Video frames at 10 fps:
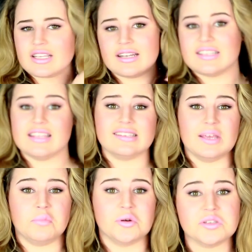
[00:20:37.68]
just gonna say the
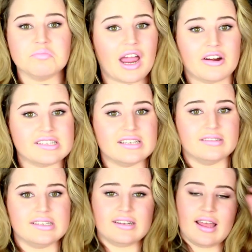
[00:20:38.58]
same person, Paris
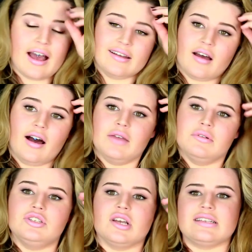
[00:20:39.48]
Hilton, and I
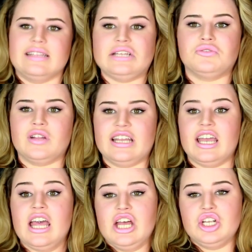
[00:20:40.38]
would just
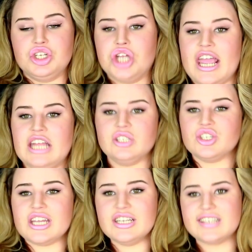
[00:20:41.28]
literally
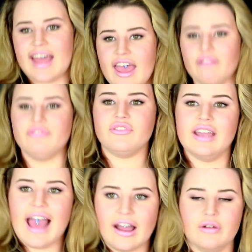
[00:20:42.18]
change into
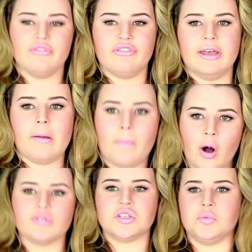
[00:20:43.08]
every outfit
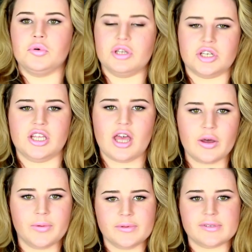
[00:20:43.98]
possible that she
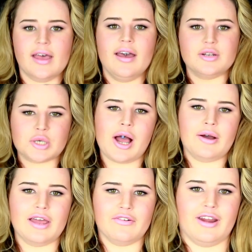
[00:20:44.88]
owns, try
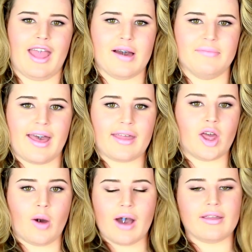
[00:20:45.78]
on every handbag,
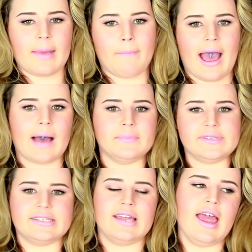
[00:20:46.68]
go out, get
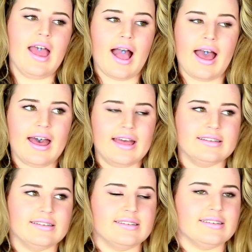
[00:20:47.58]
papsed,
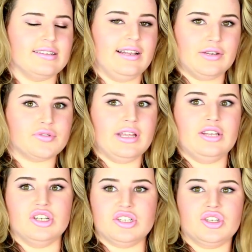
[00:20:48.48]
and
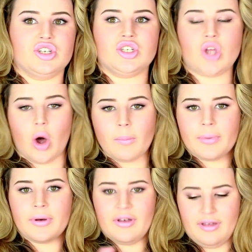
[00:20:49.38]
literally just shop
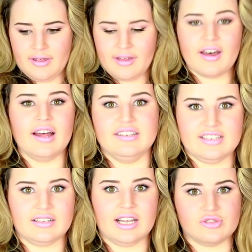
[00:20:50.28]

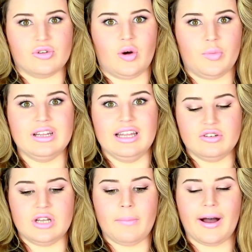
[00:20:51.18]
until I drop.
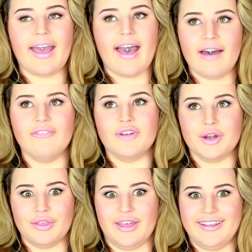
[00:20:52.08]
Literally buy
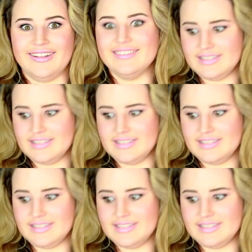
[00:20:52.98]
everything,